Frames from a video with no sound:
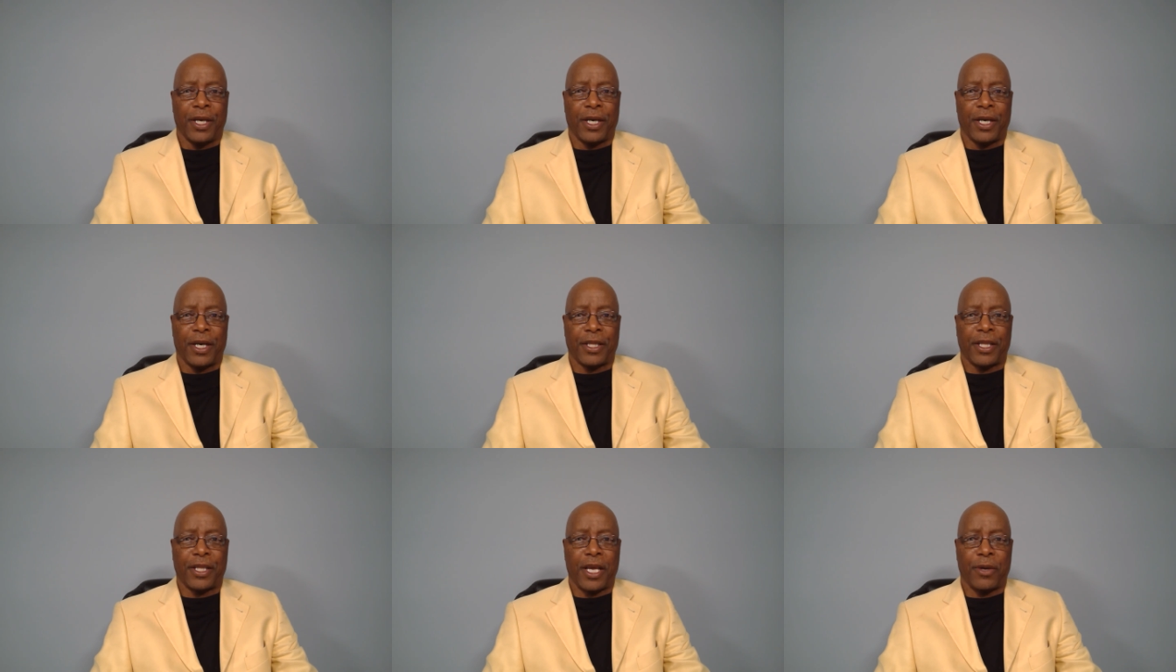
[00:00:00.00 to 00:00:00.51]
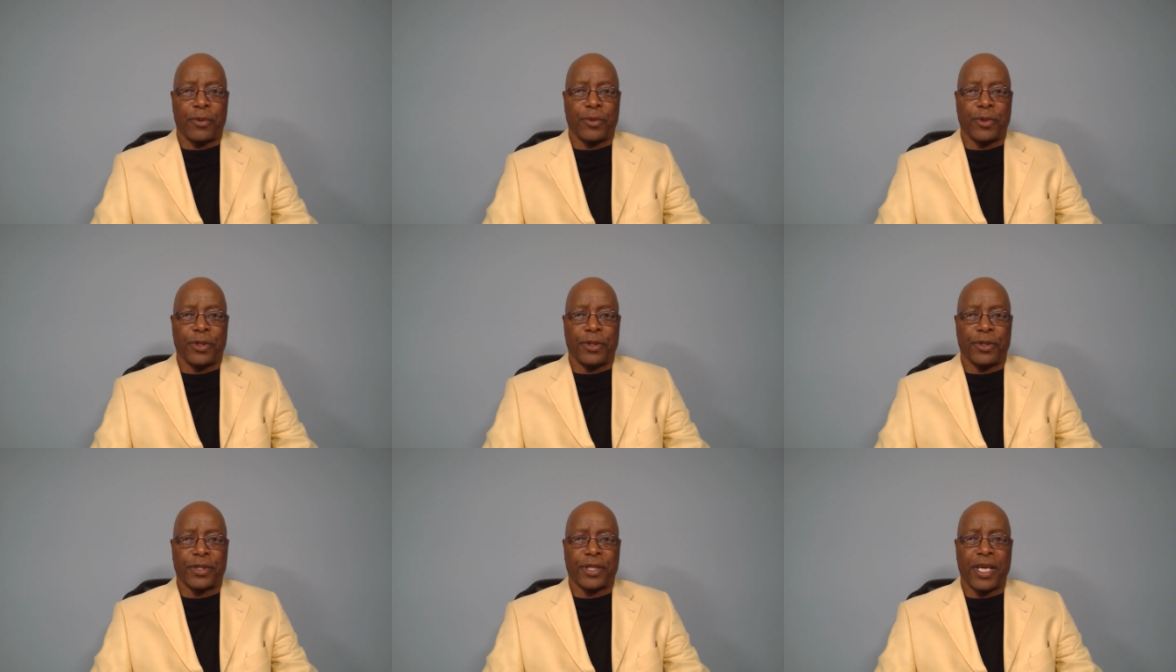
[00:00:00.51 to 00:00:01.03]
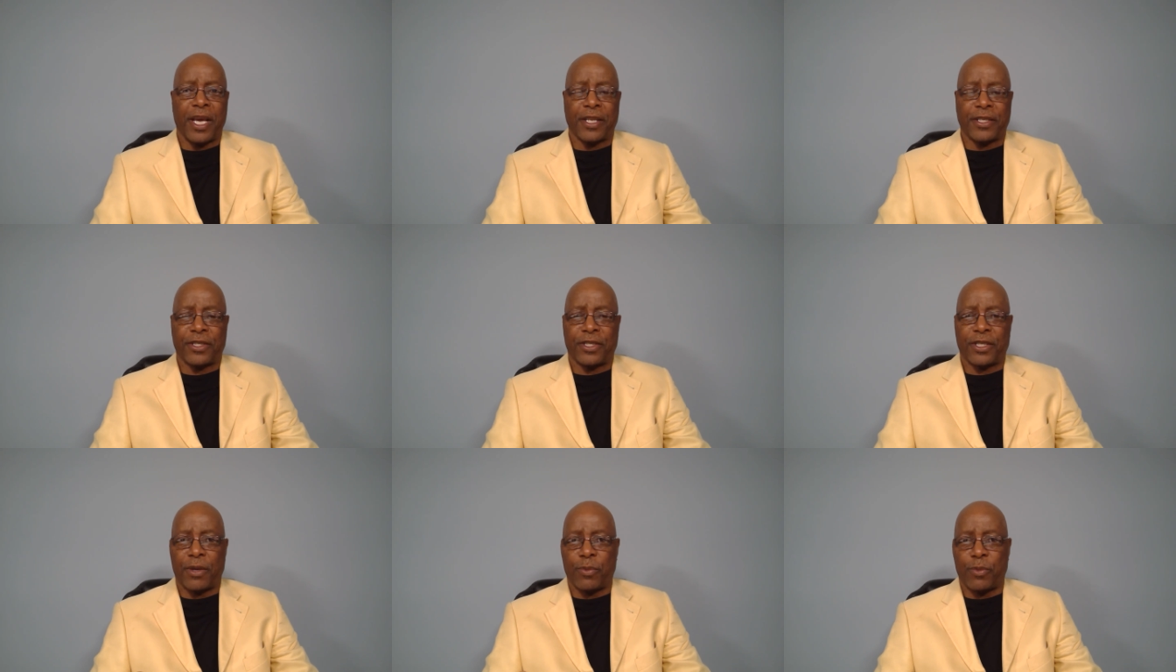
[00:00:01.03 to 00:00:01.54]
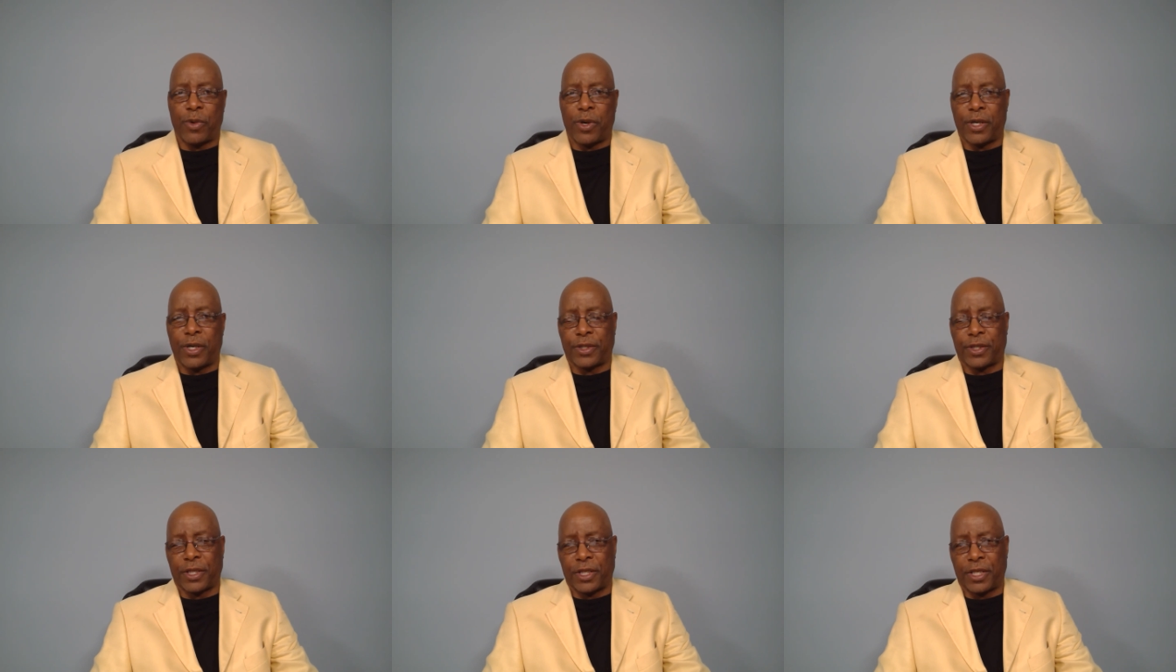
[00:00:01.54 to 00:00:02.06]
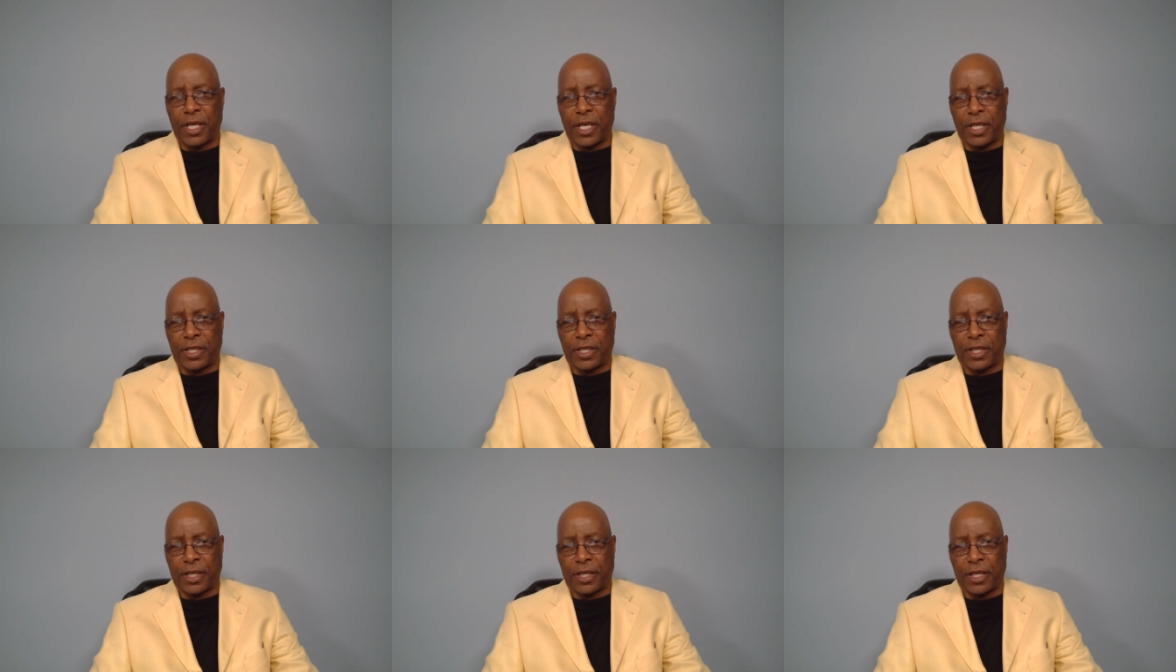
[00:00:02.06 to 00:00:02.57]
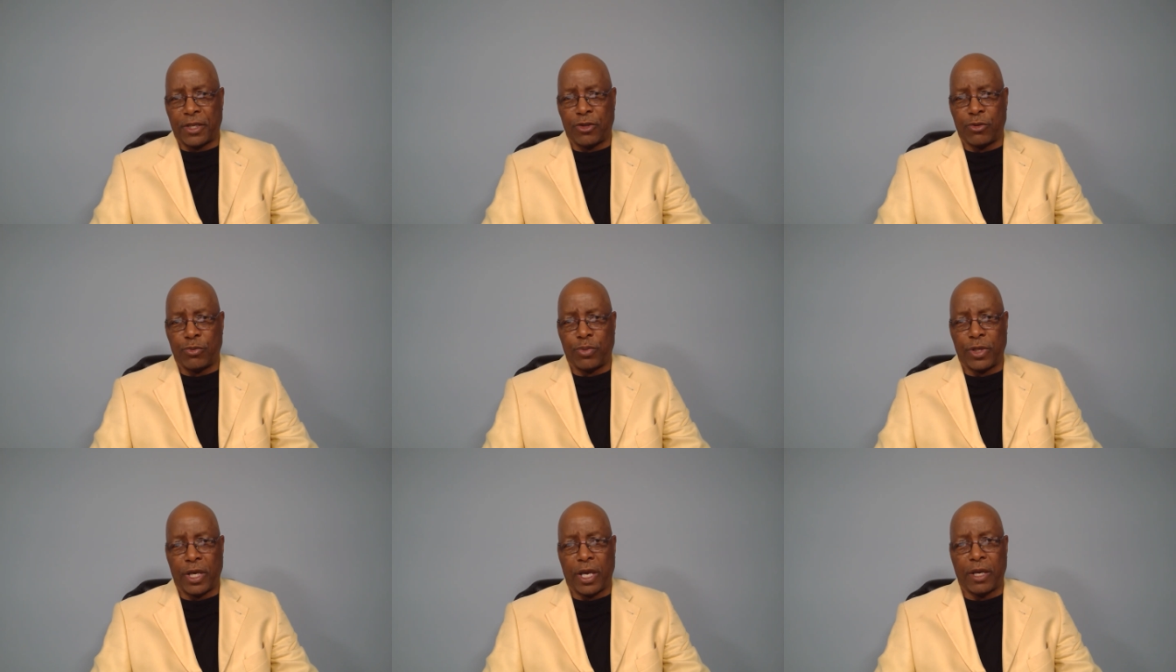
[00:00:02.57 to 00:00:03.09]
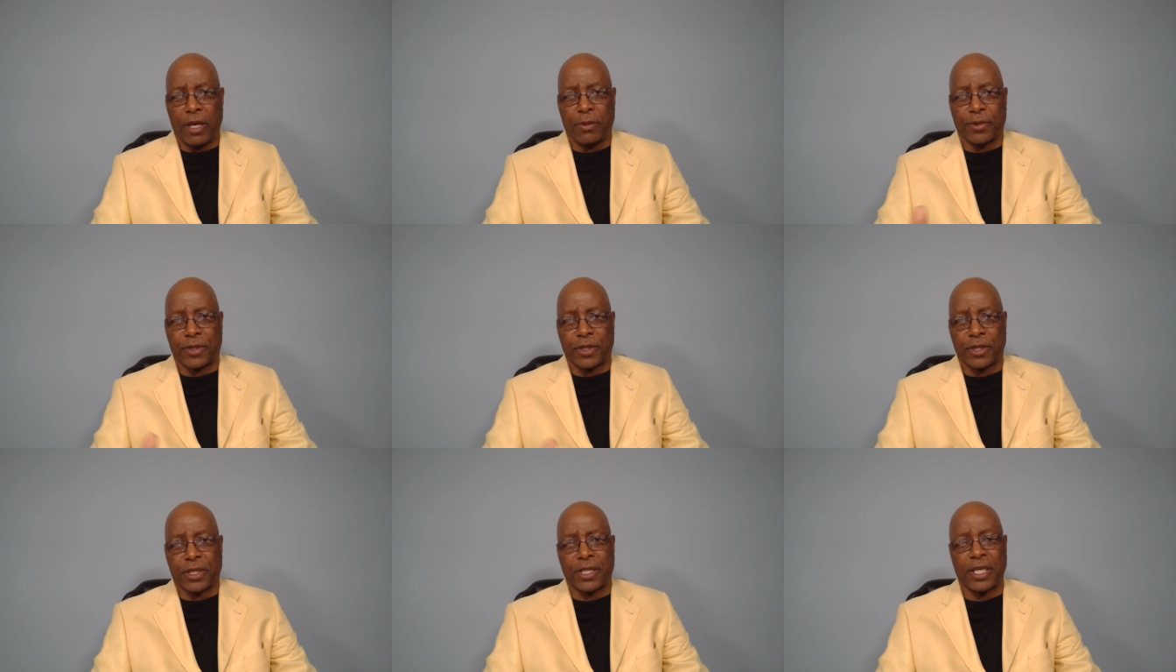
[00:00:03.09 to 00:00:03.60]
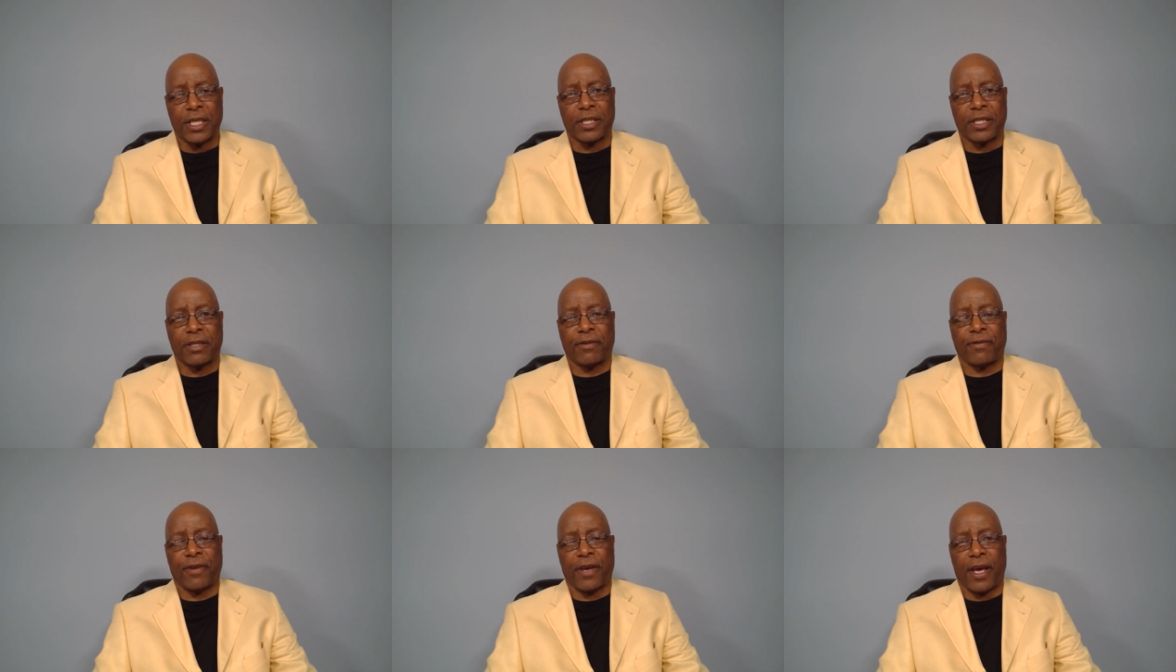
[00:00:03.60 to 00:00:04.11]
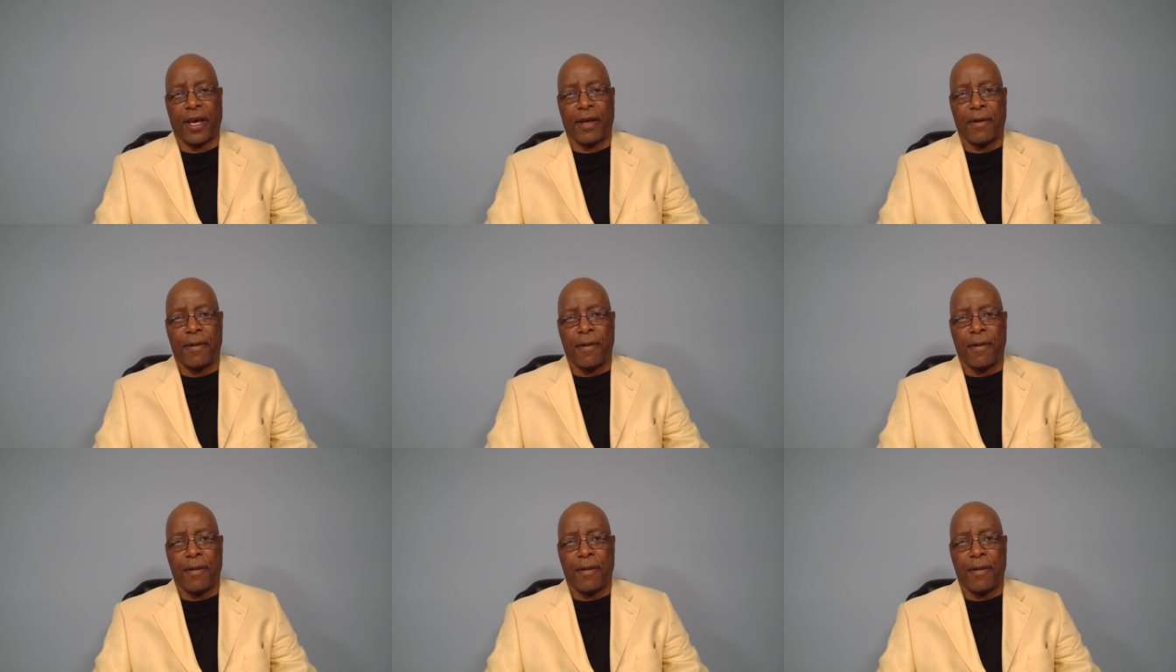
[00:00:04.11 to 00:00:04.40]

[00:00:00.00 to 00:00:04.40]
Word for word: uh, that will catch someone's attention and you be able to testify